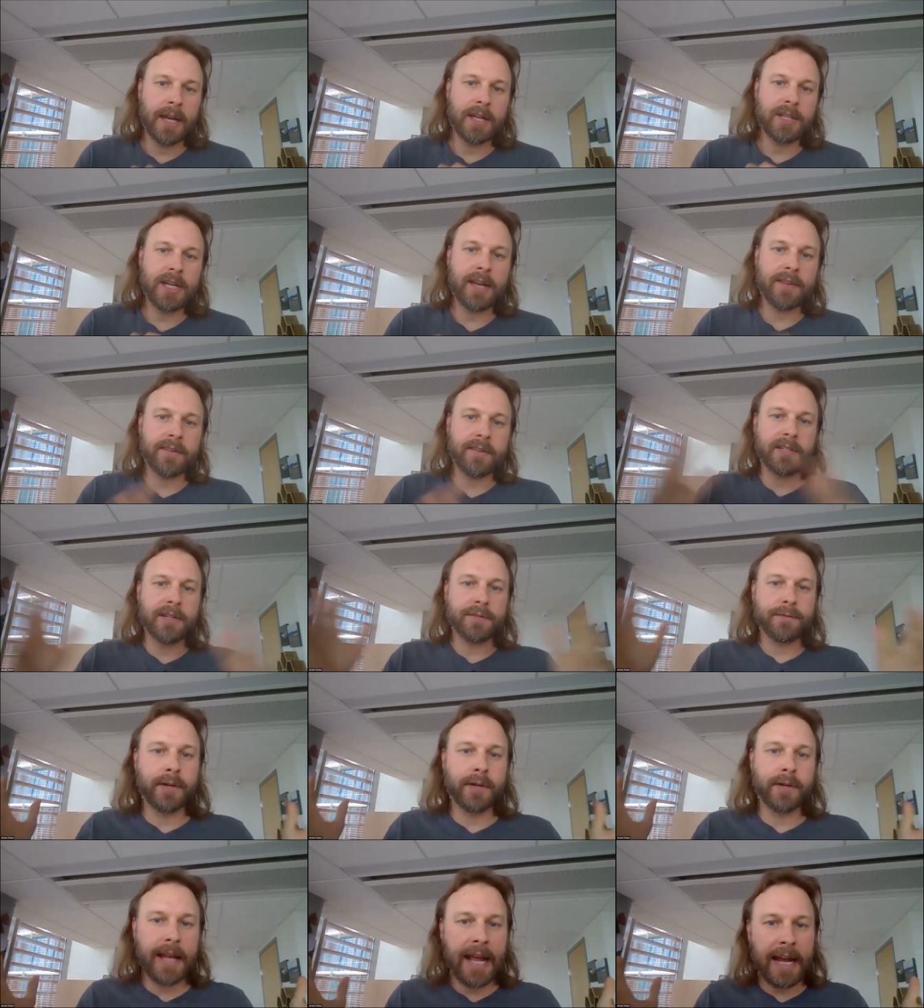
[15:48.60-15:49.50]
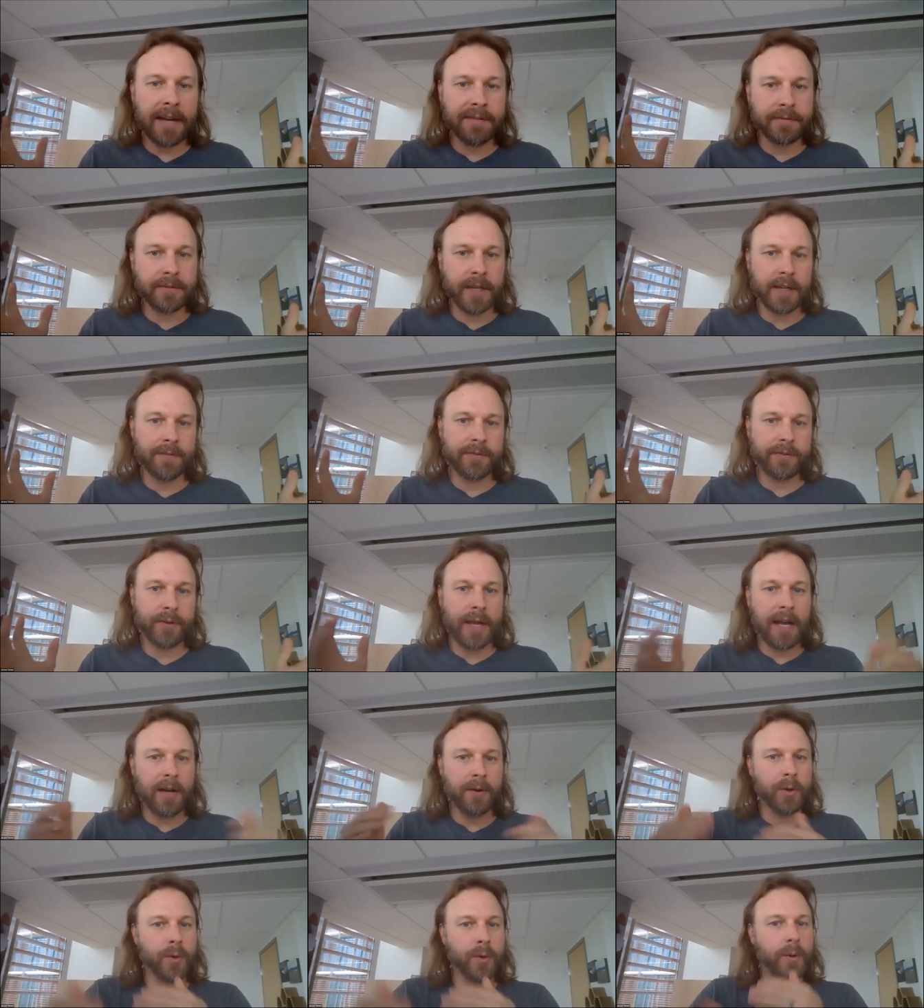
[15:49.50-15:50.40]
has a different half-life, so
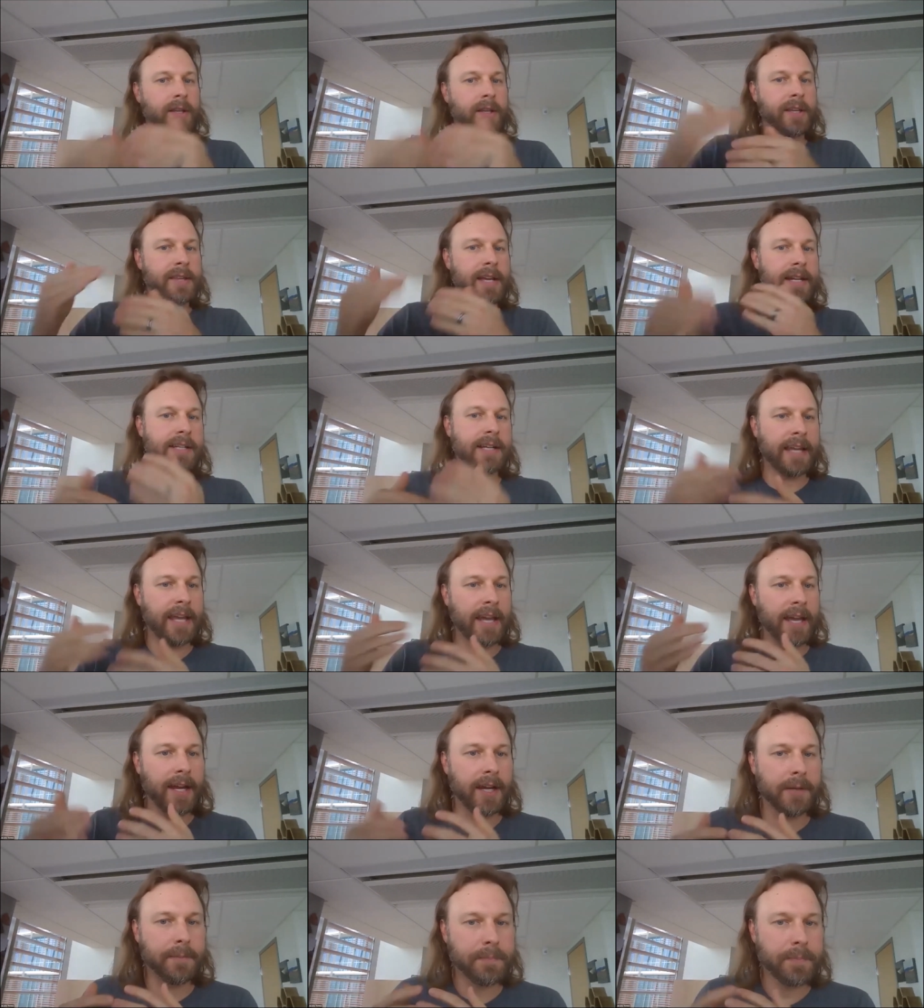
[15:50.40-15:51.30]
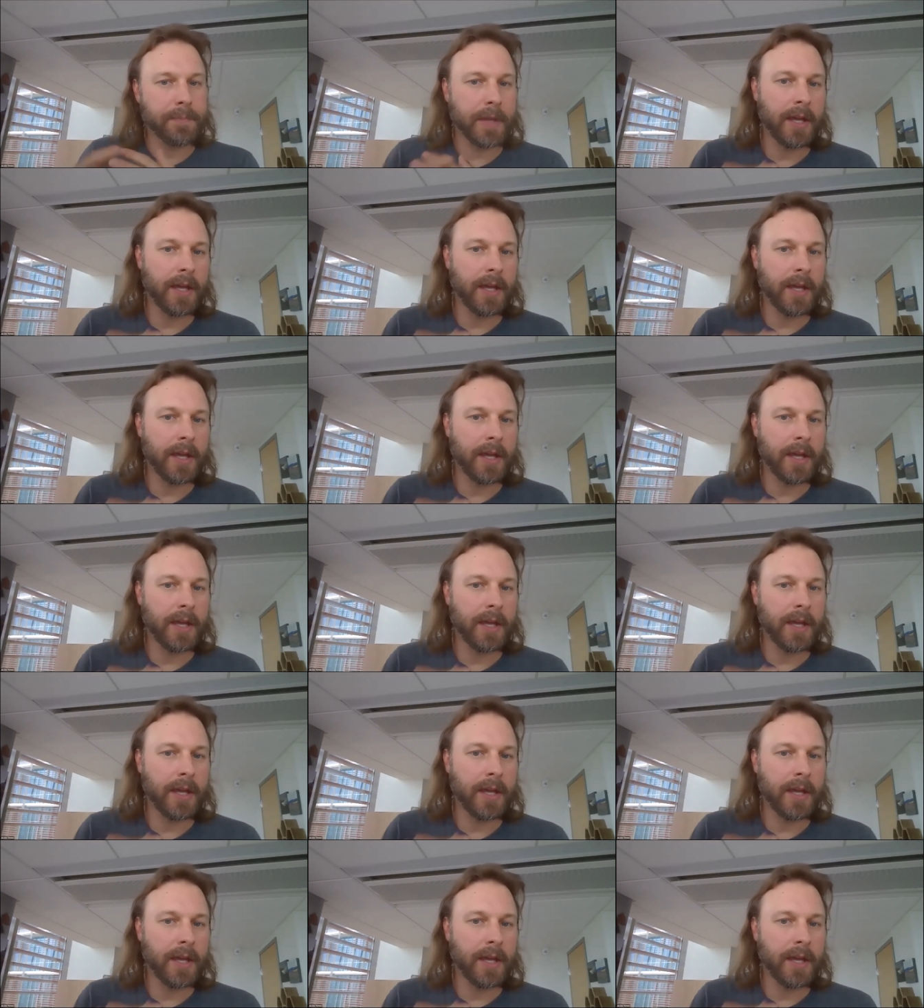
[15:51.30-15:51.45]
how quickly they decay.